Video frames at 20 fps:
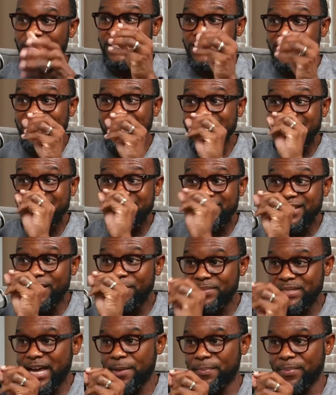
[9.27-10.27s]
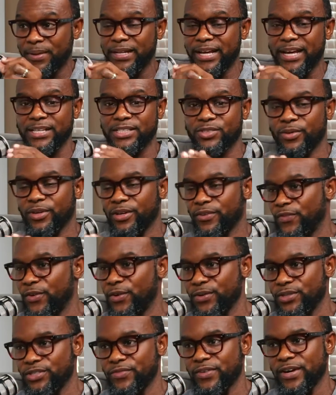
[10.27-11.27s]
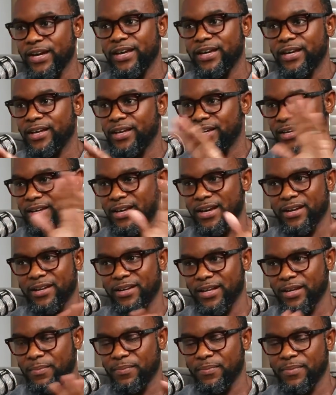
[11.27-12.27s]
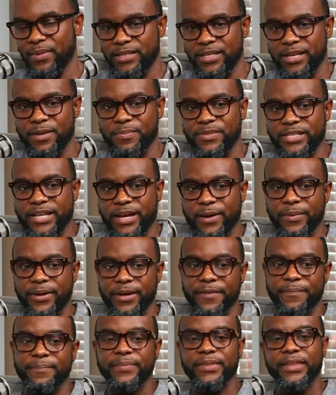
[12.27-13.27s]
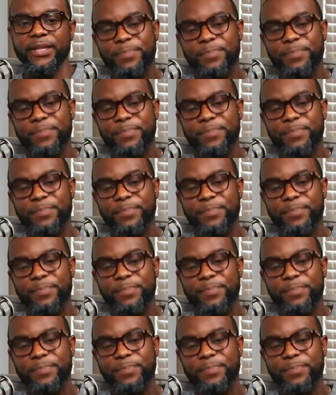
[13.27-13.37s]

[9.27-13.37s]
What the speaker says: It just needs some type of light so it can focus right and can kind of like make the image that way.